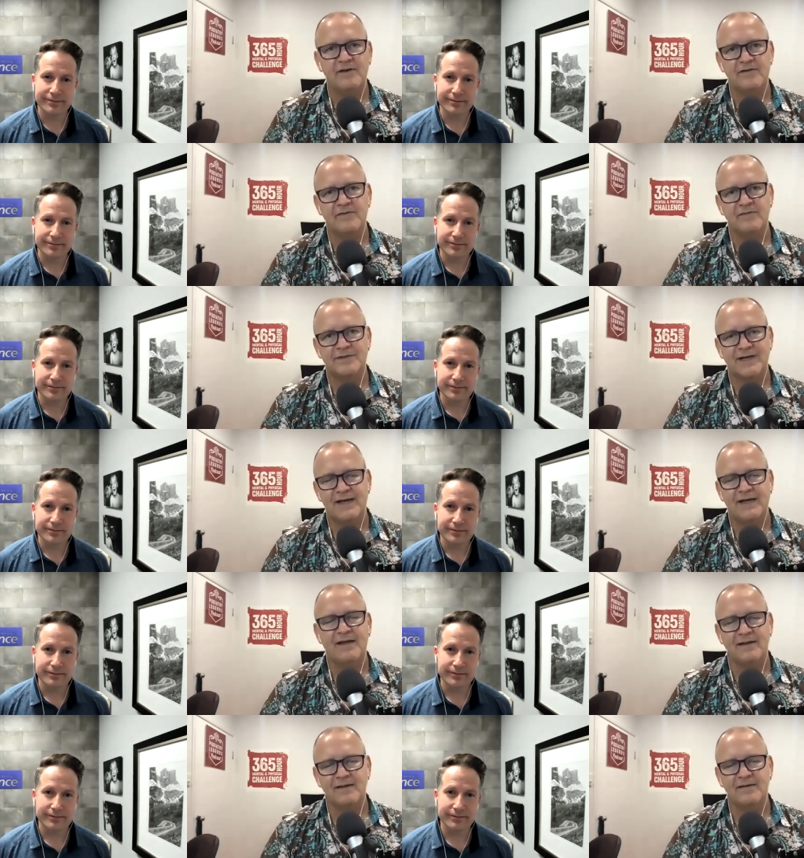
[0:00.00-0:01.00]
Speaker 1: yourself
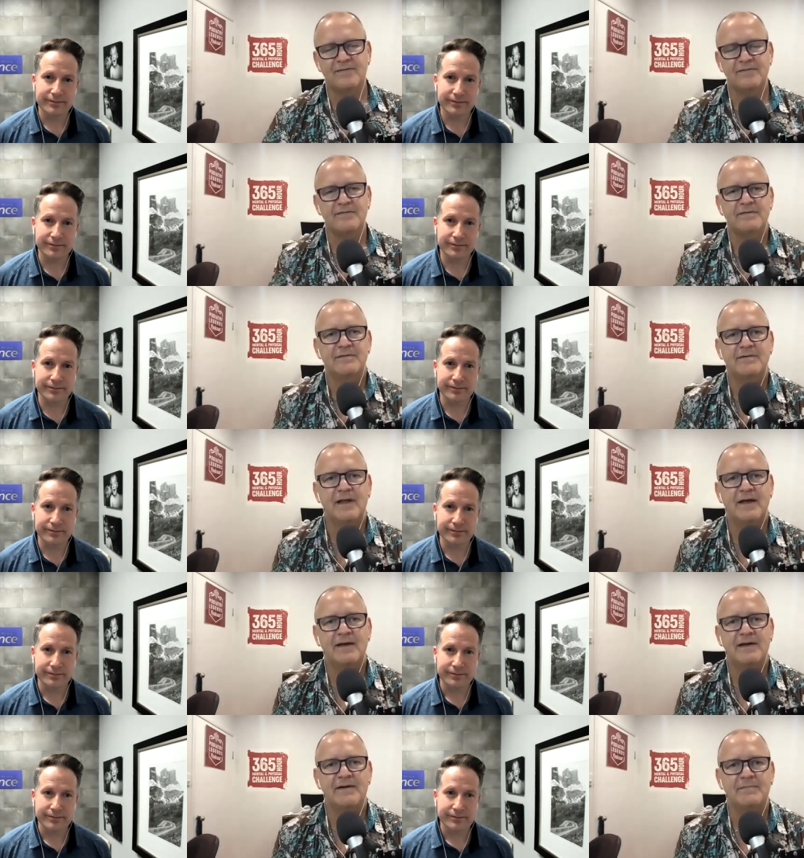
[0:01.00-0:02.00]
taking this
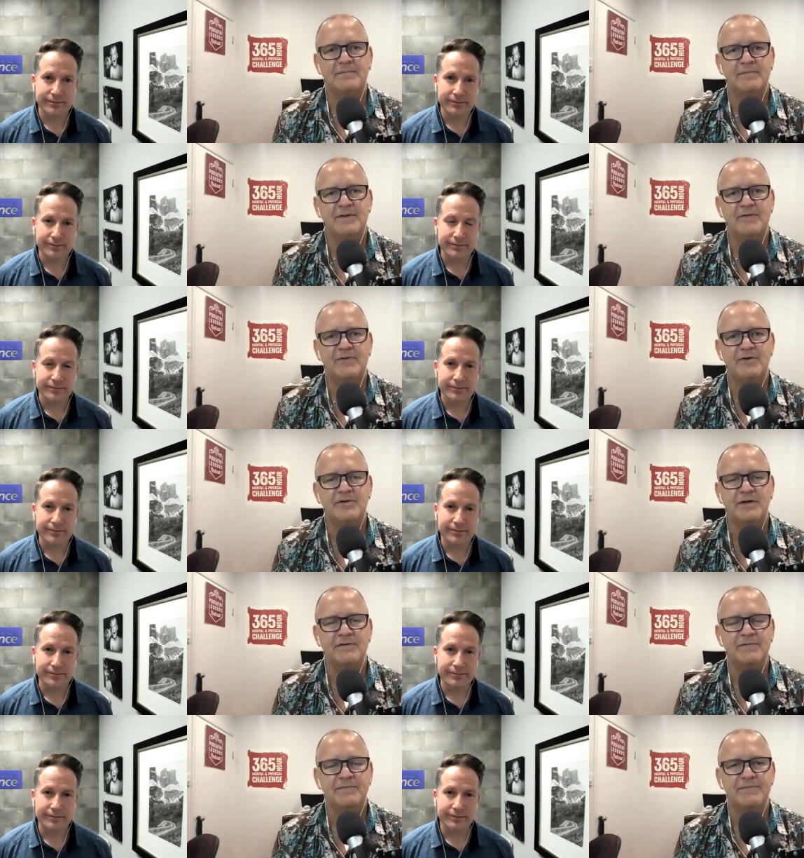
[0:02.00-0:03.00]
um, in the
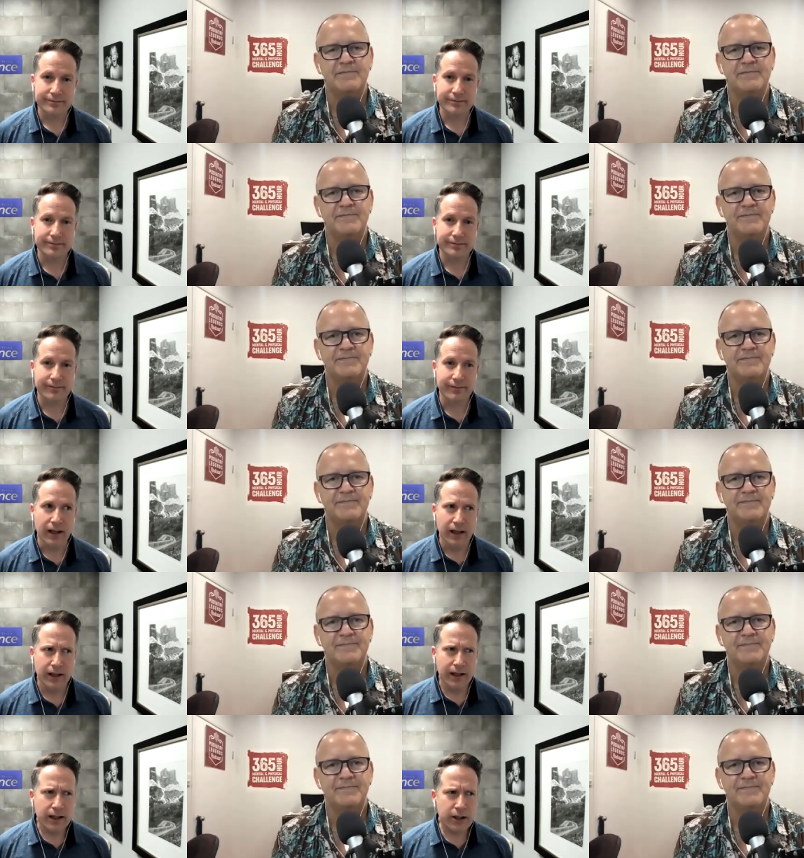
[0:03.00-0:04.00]
future?
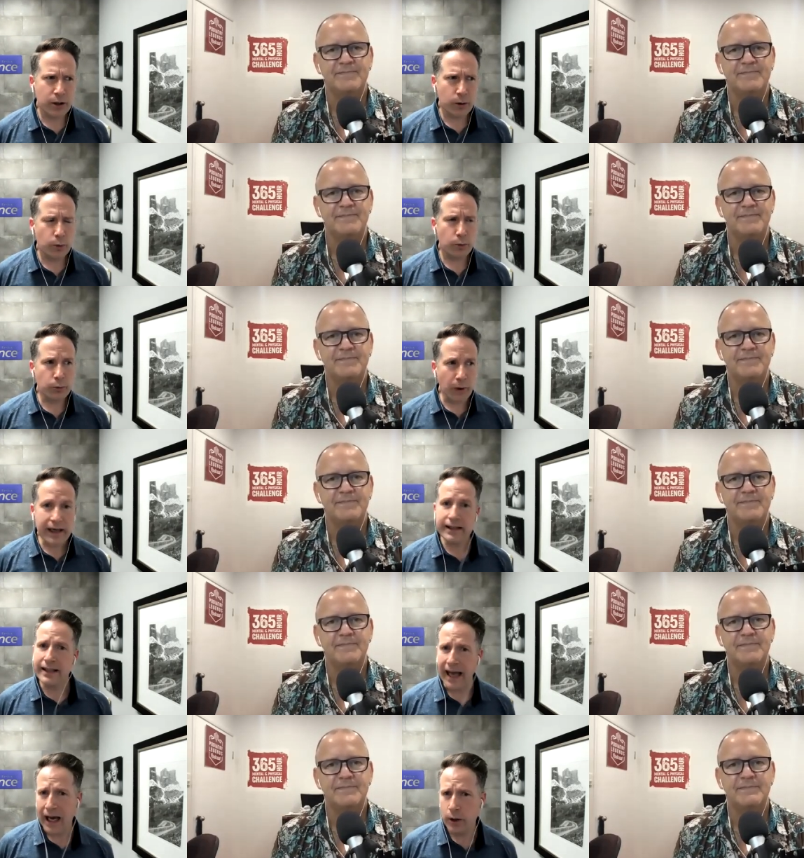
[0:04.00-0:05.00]
Speaker 2: You know, right
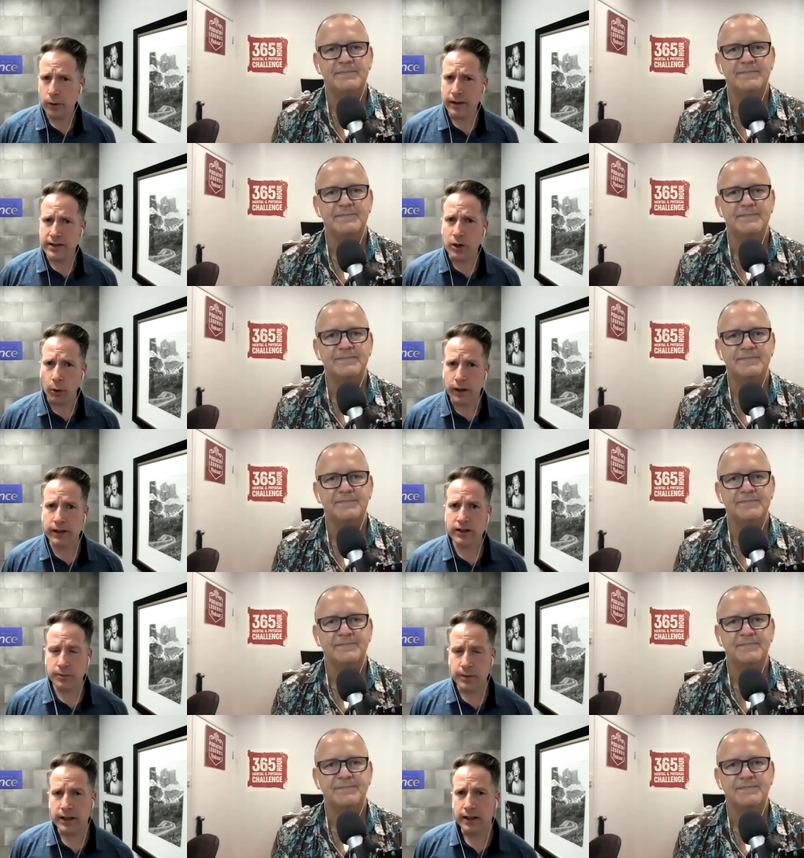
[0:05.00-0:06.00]
now it's going
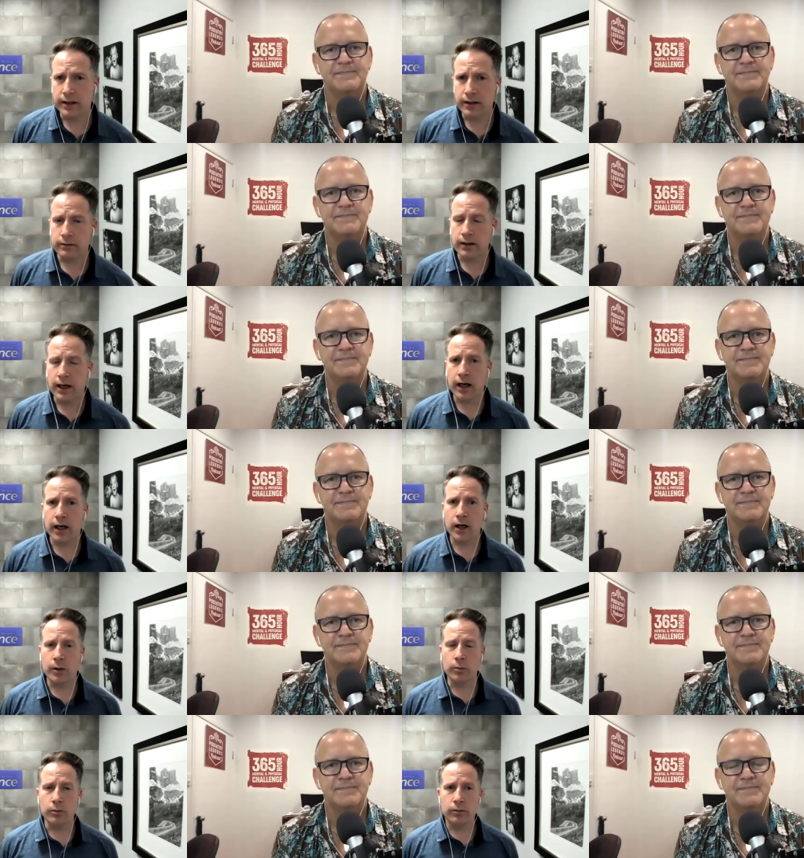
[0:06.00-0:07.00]
to be
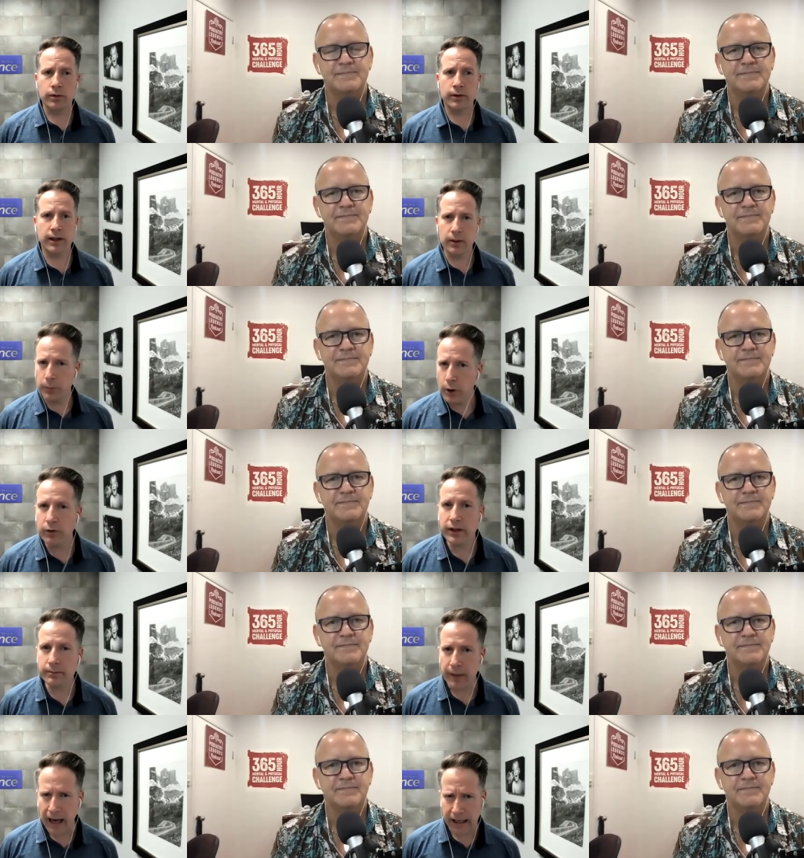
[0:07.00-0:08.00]
um, kind of
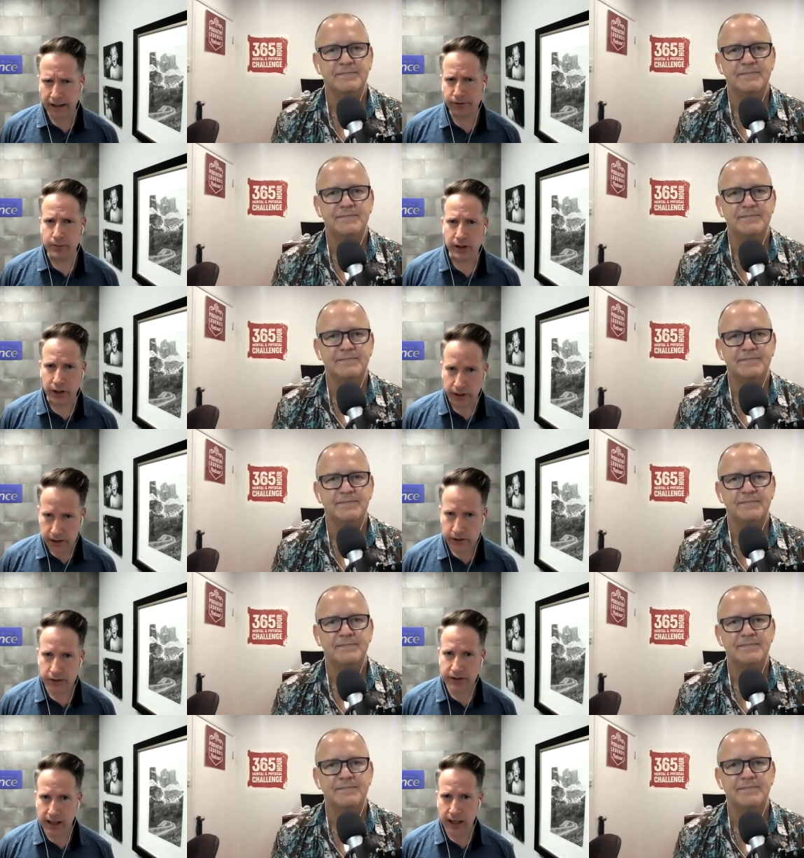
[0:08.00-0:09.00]
pulling back from the
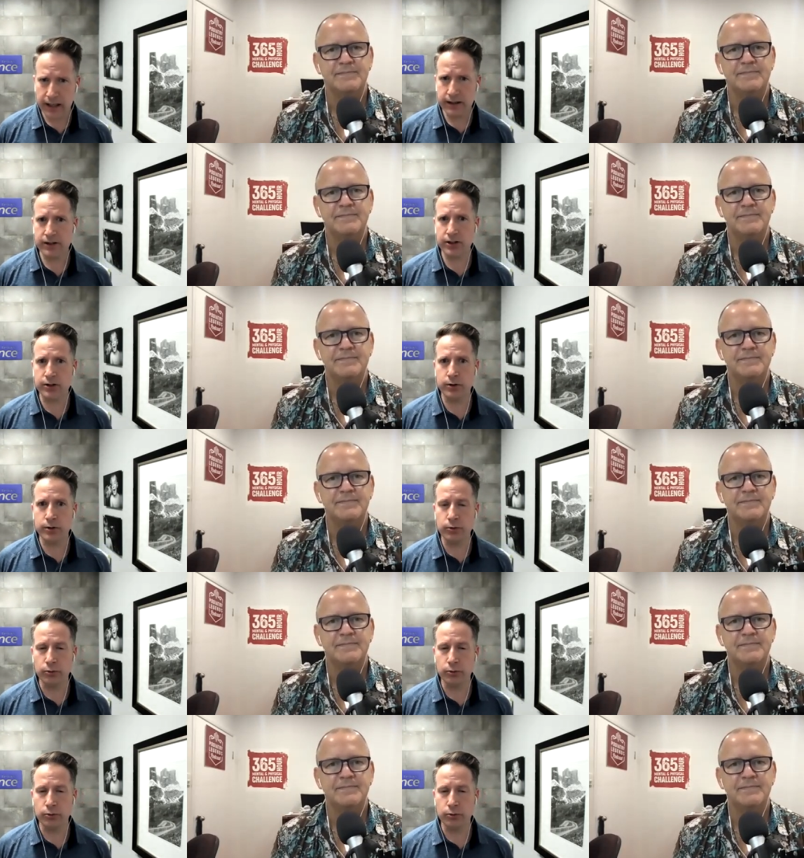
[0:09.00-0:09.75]
clinical side to